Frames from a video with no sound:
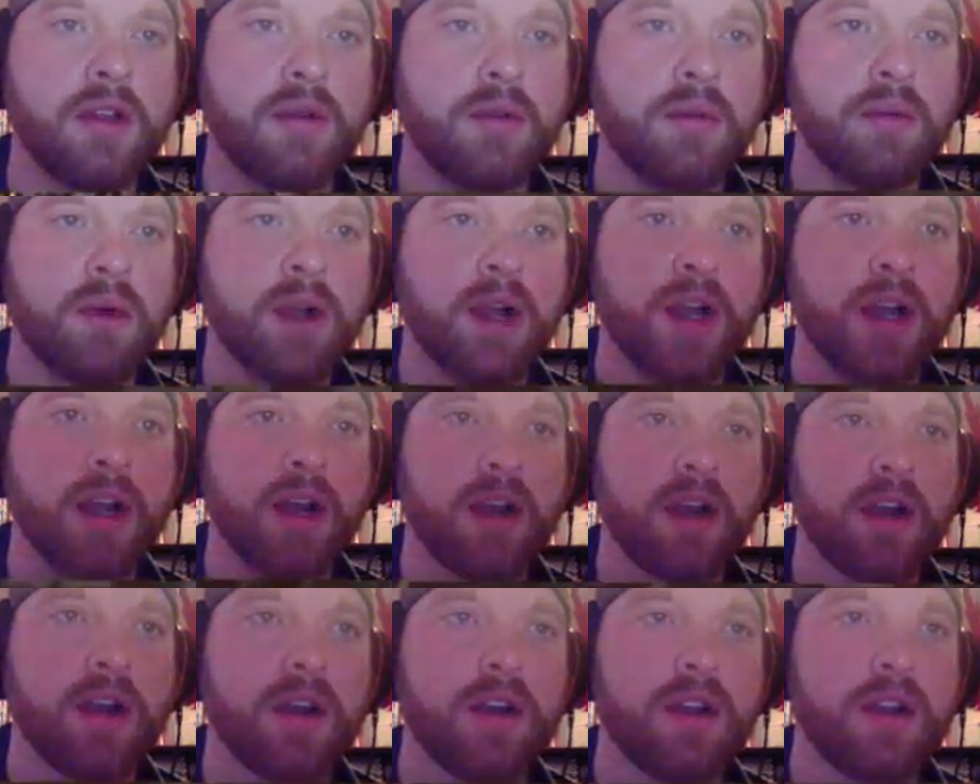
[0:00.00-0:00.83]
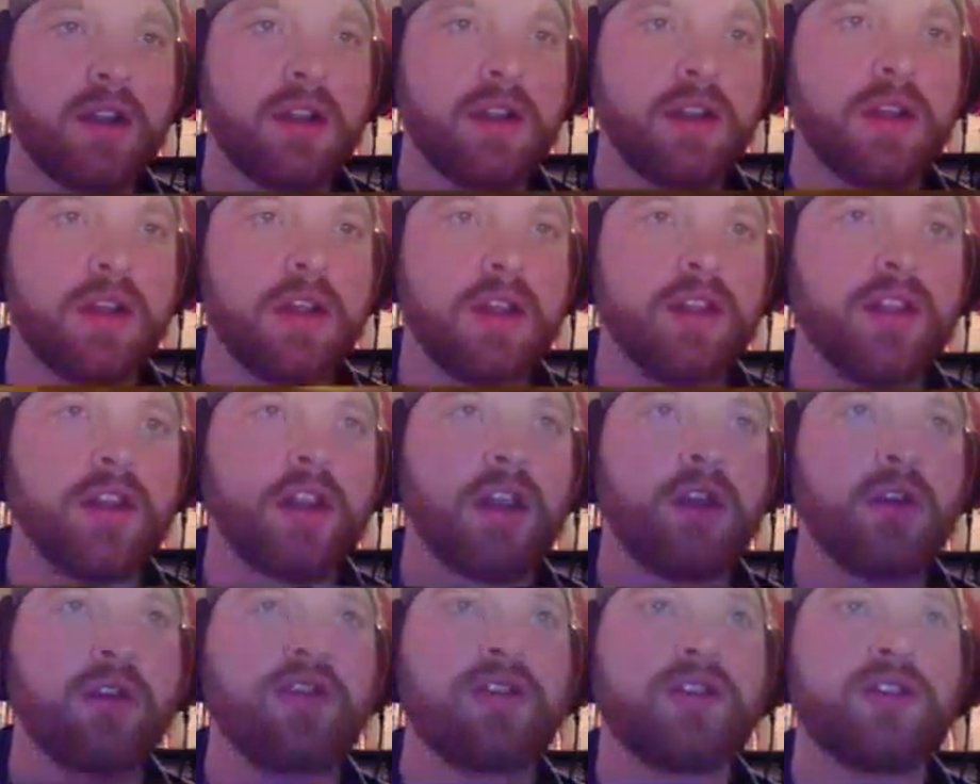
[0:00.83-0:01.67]
where the
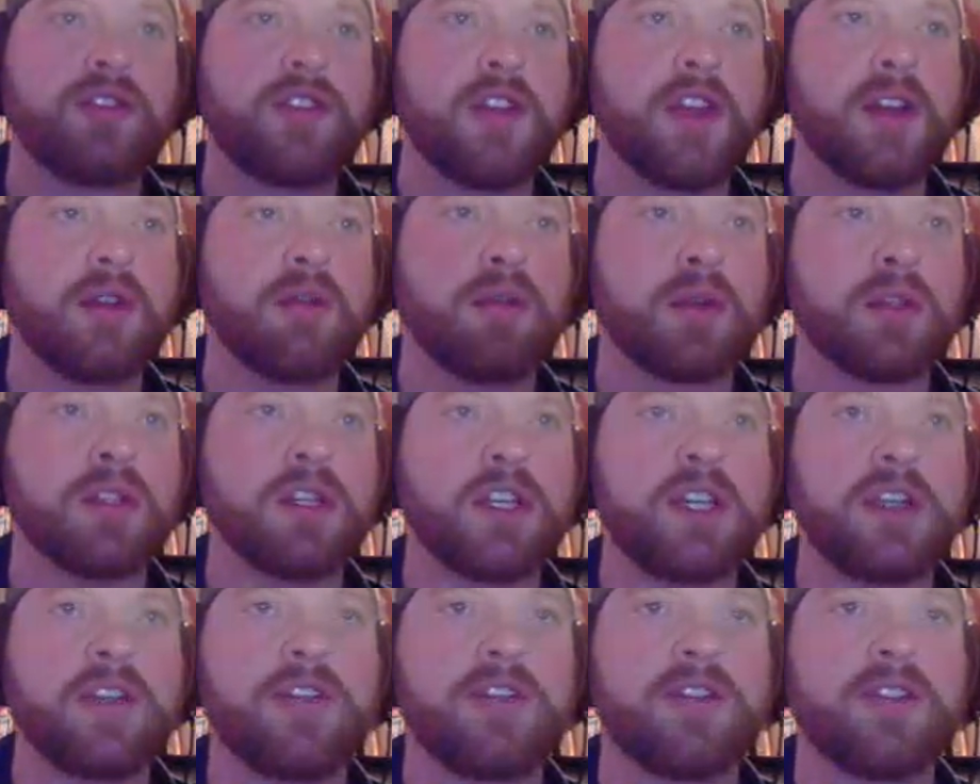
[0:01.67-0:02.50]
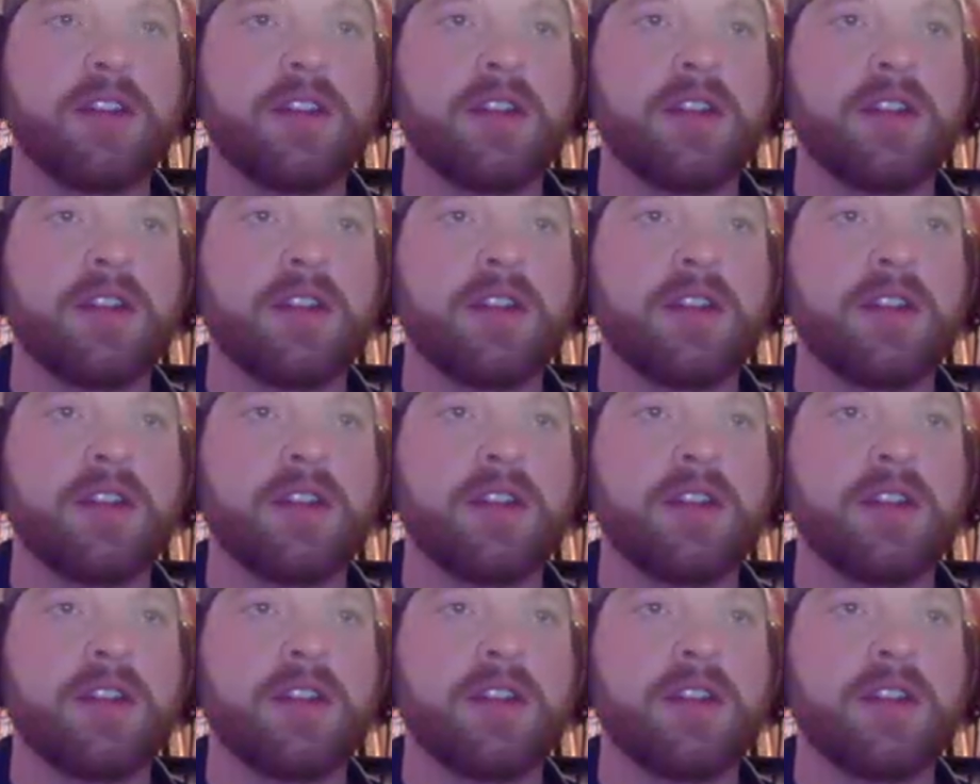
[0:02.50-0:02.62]
ghosts get released,